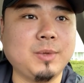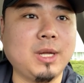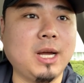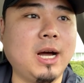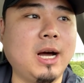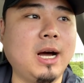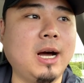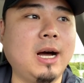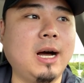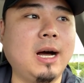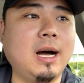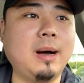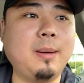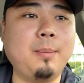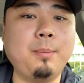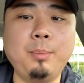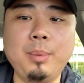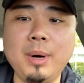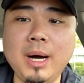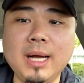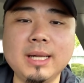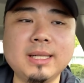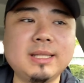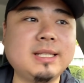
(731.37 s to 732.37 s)
Um,
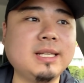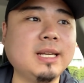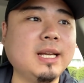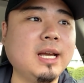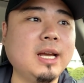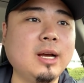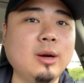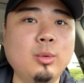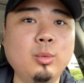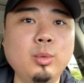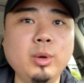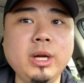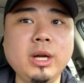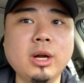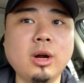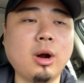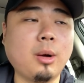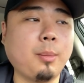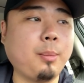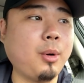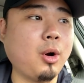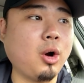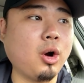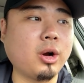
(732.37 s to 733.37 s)
but we
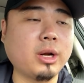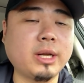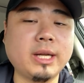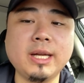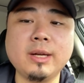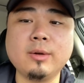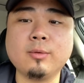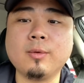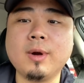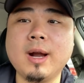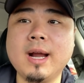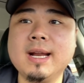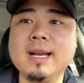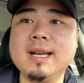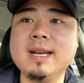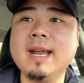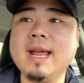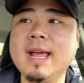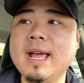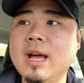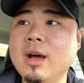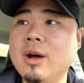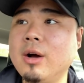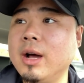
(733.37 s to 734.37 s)
are parking right
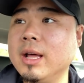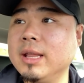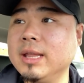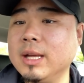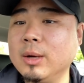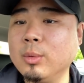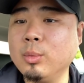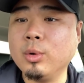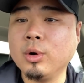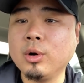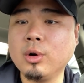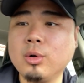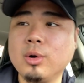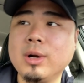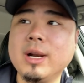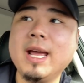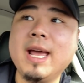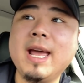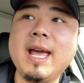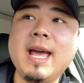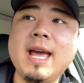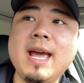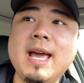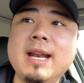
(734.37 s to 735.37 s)
now, and then we're gonna
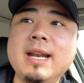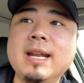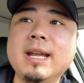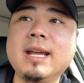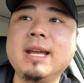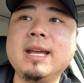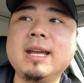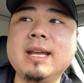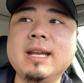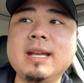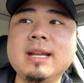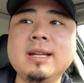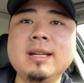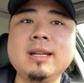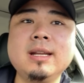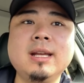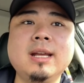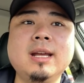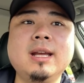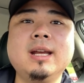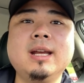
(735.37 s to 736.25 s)
head in